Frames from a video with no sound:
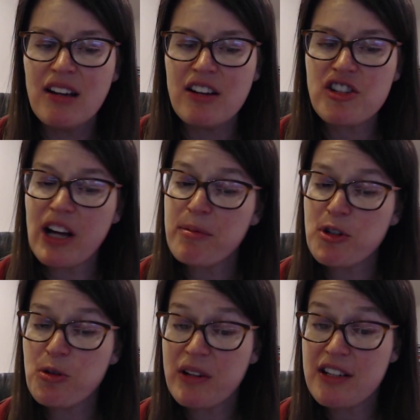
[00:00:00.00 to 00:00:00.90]

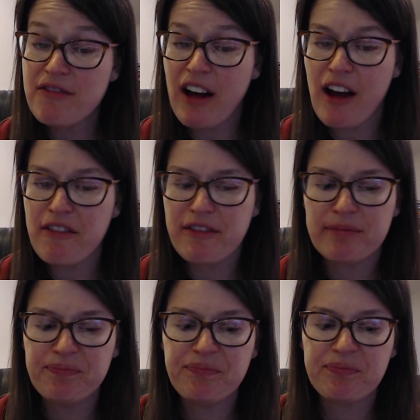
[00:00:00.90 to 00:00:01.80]
Chapter 25.
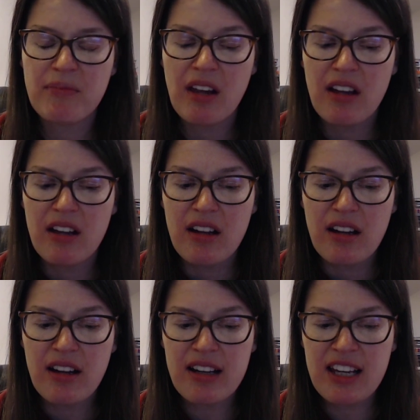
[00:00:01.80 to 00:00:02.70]

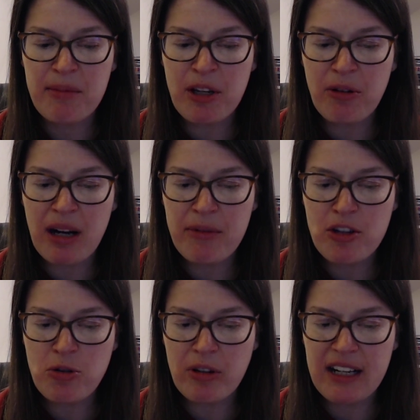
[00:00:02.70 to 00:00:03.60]
Akemi grabbed the
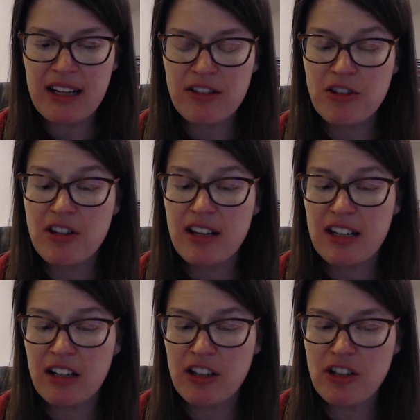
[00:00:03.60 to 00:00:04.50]
door handle to the
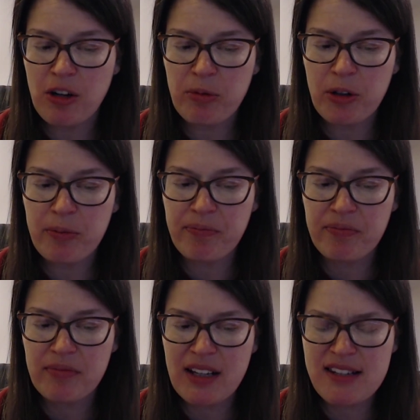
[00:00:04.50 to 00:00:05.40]
young adult room.
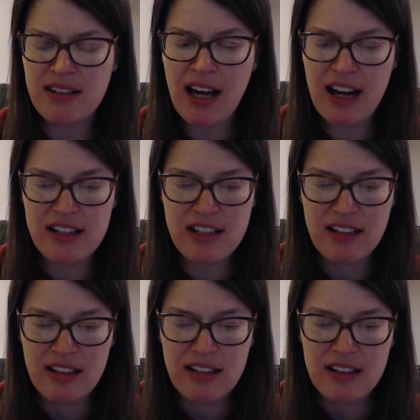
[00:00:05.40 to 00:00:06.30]
It's locked.
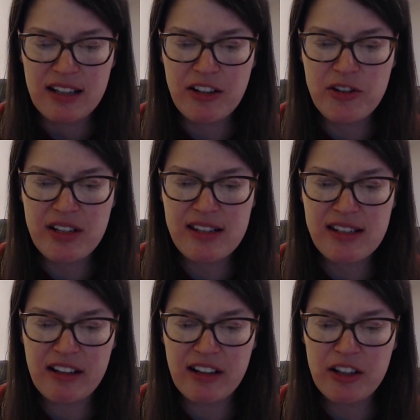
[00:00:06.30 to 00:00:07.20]
Here, said
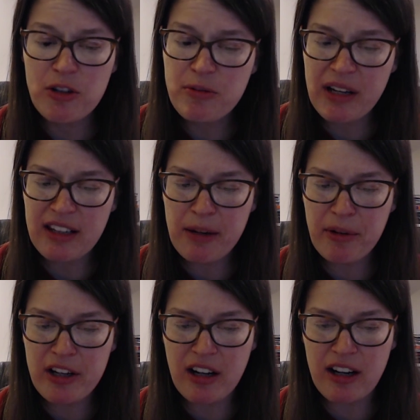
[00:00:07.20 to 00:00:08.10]
Sierra, use my
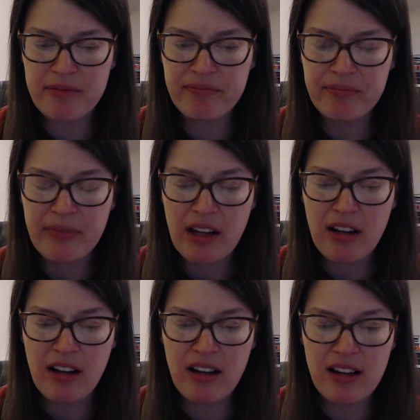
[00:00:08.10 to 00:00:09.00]
library card.
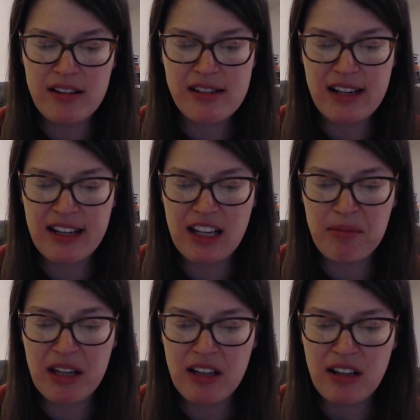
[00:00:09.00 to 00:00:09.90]
Huh, said
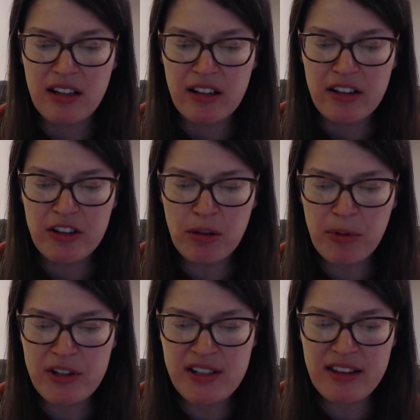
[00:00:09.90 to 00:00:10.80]
Akemi. Your
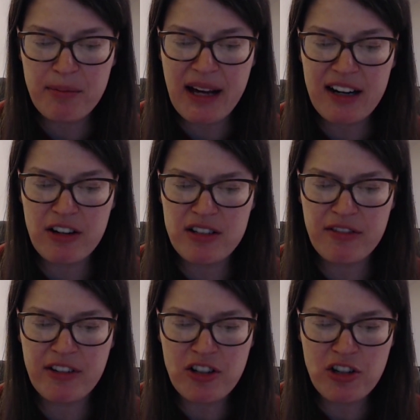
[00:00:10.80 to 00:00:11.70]
books on the back are
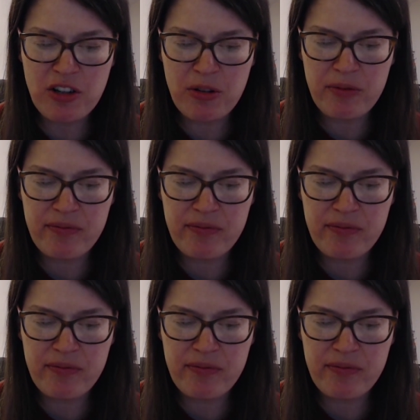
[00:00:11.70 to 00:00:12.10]
different, too.